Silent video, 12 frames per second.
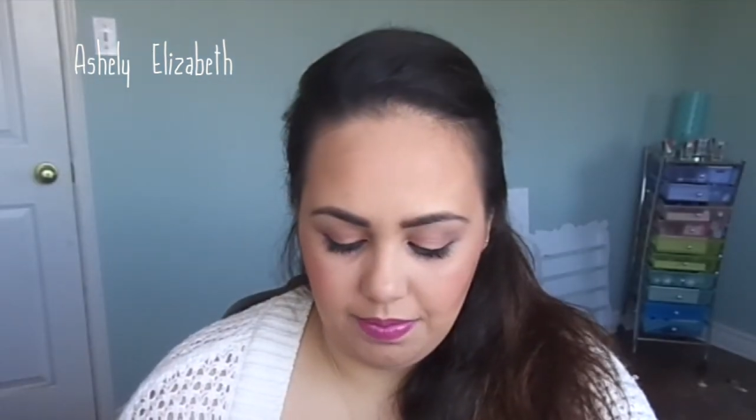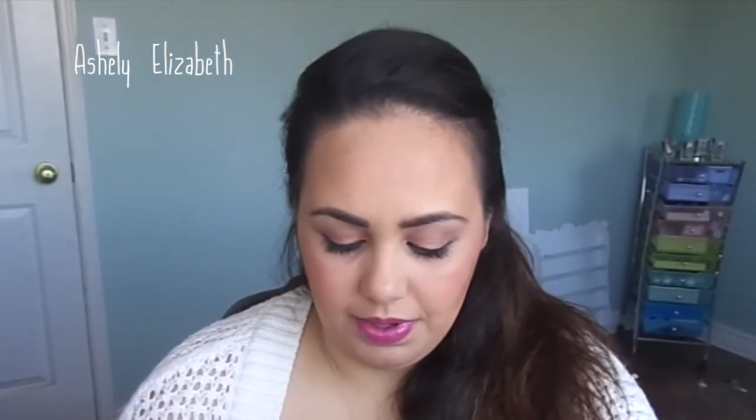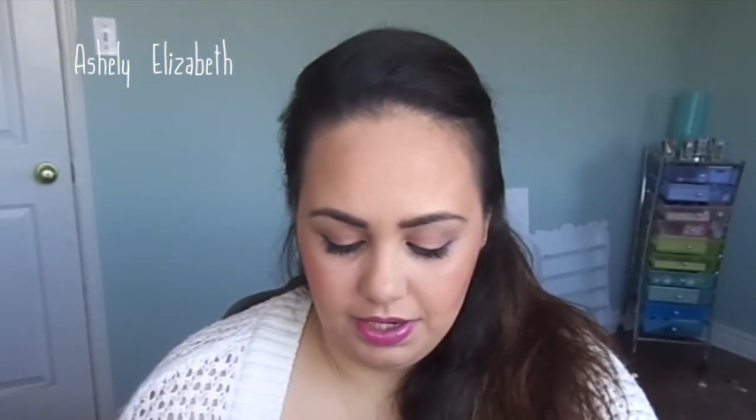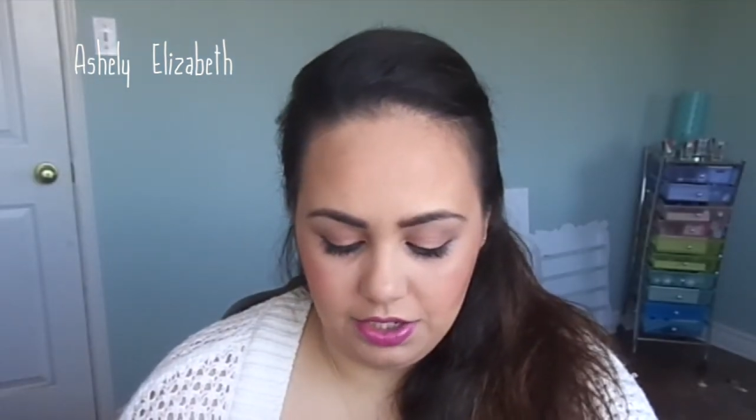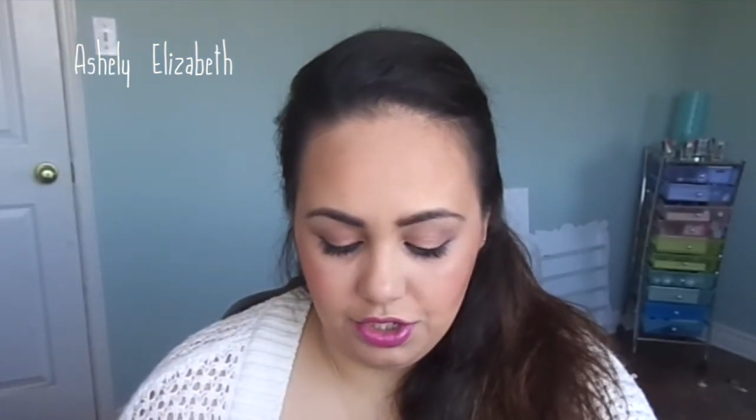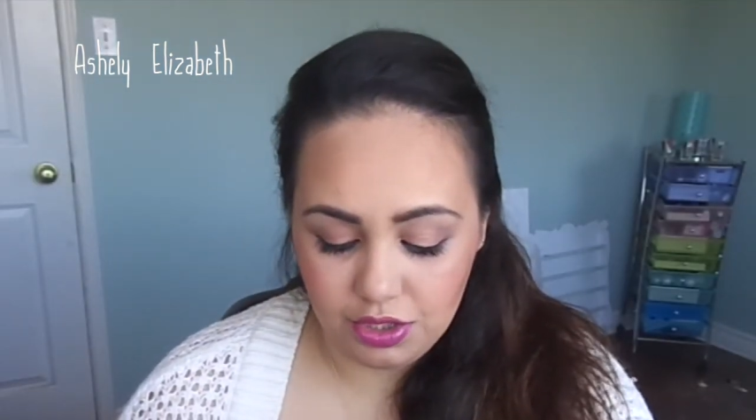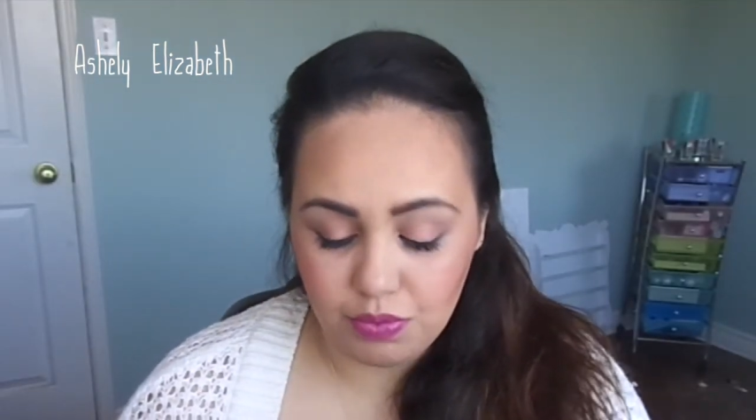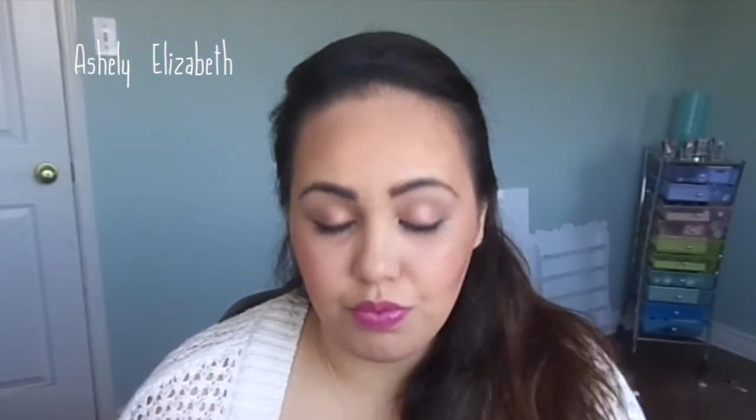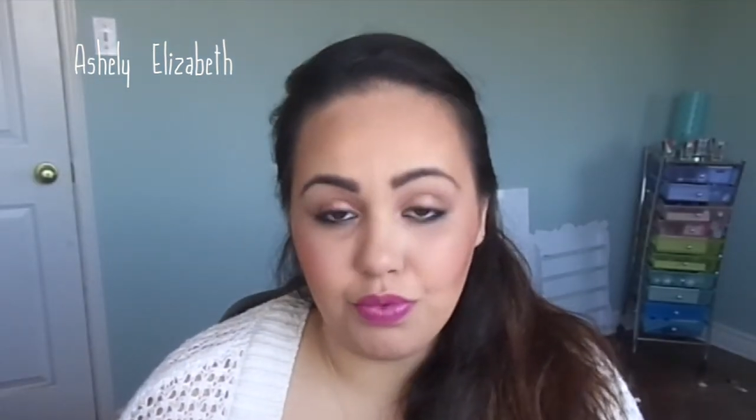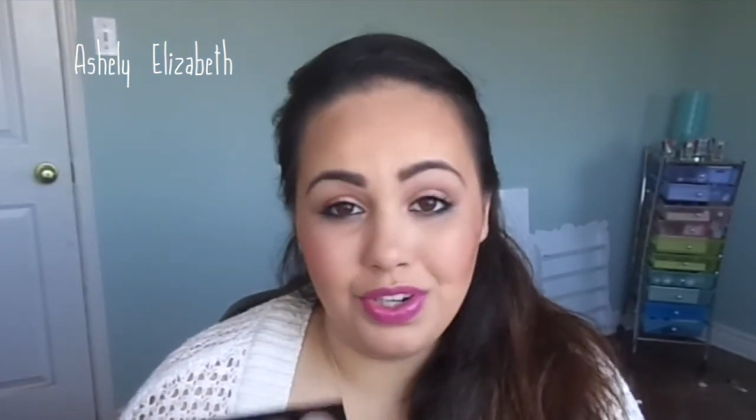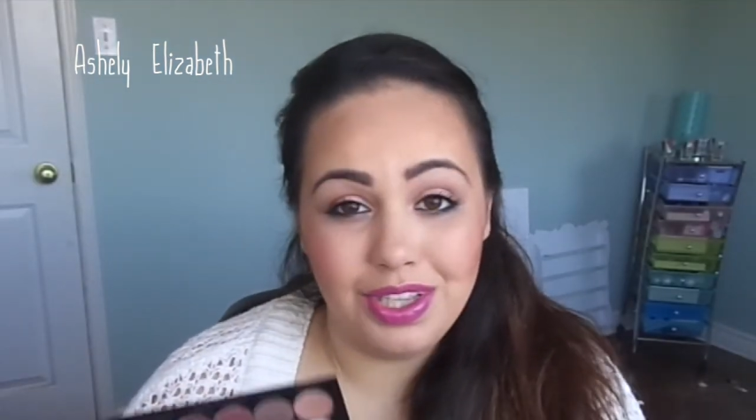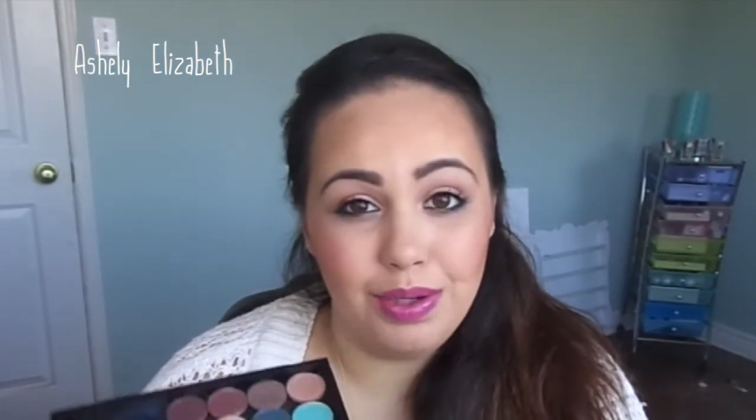but it's just
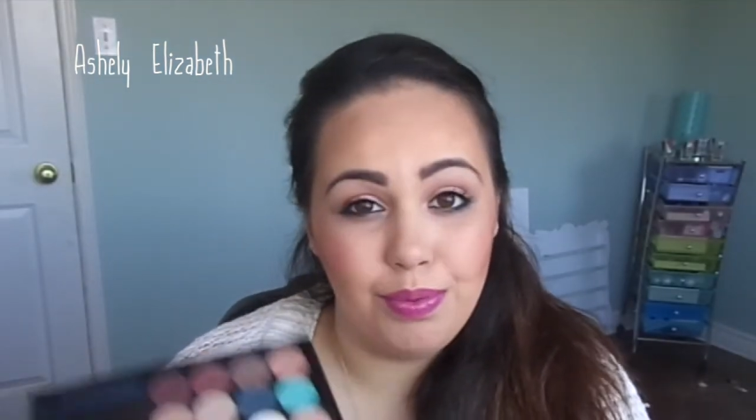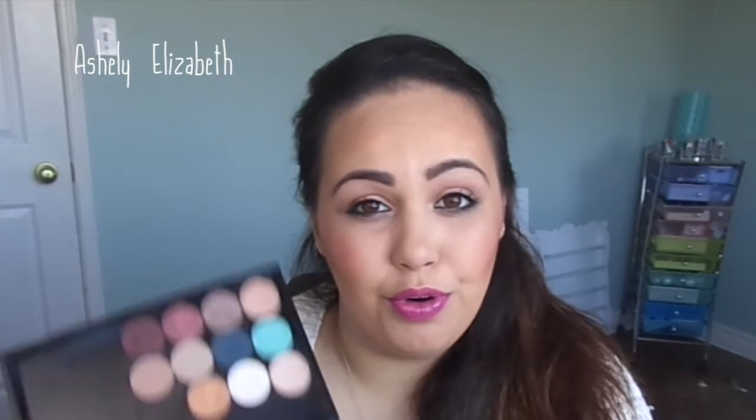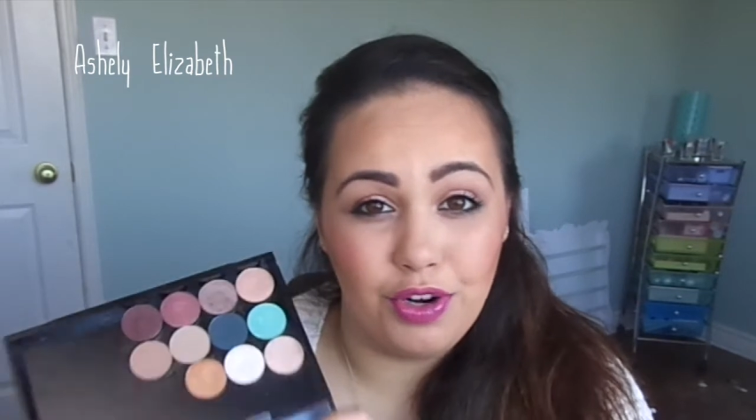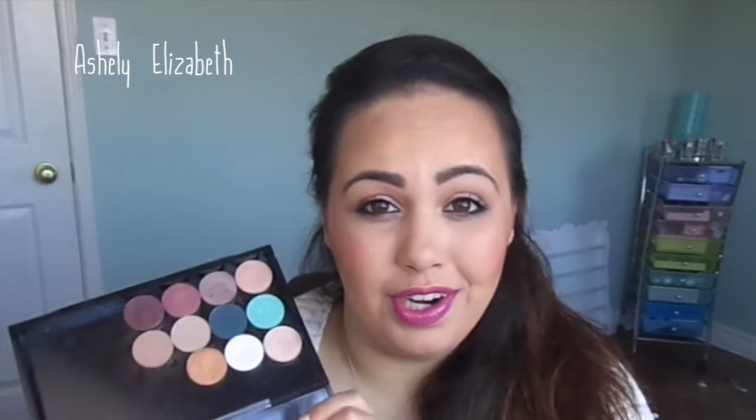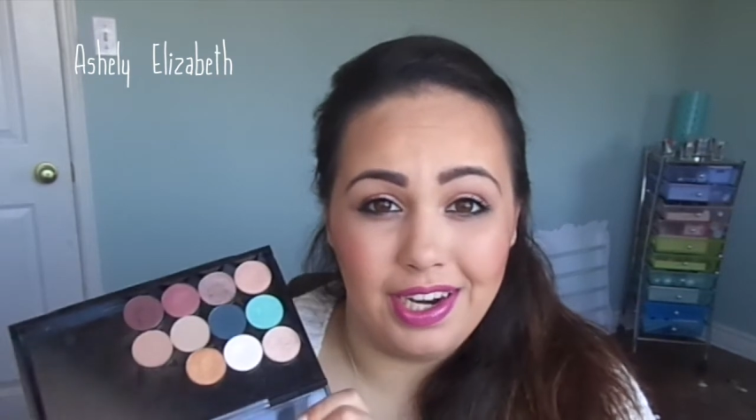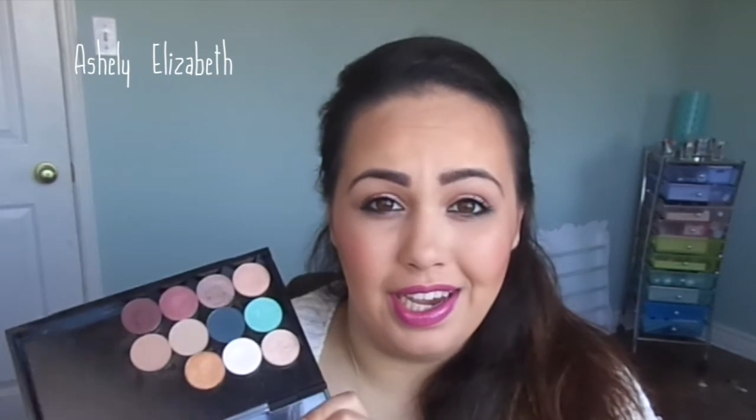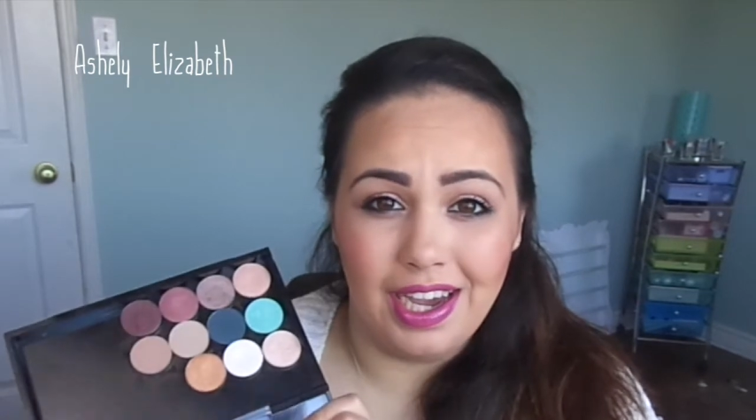really pretty.